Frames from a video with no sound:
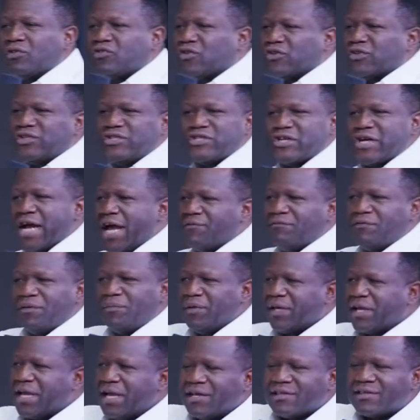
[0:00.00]
to drive the
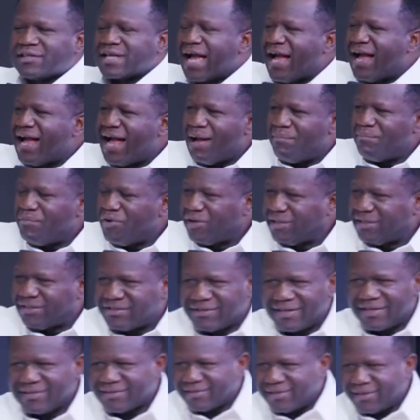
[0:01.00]
biggest car. I'm not
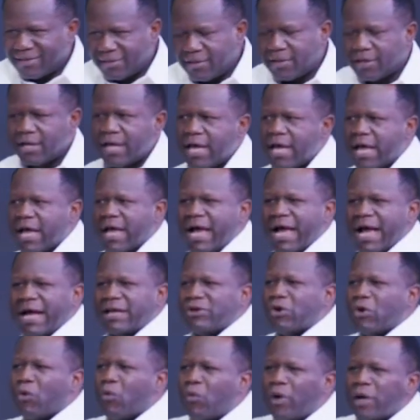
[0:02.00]
interested. I
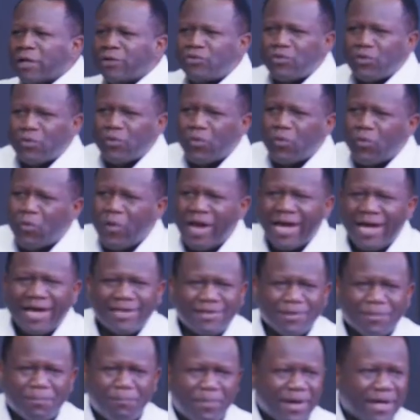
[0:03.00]
don't want to wear
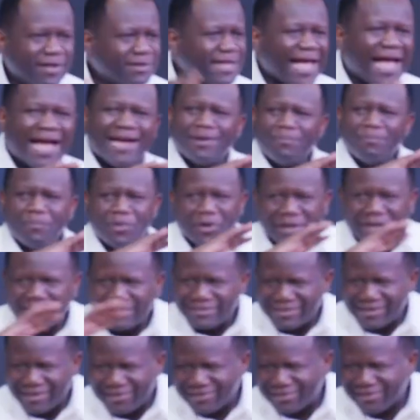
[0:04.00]
the best. I'm not
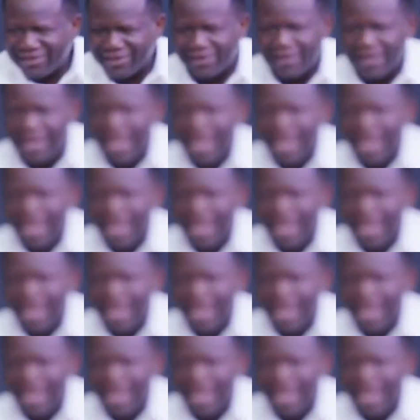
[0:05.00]
interested.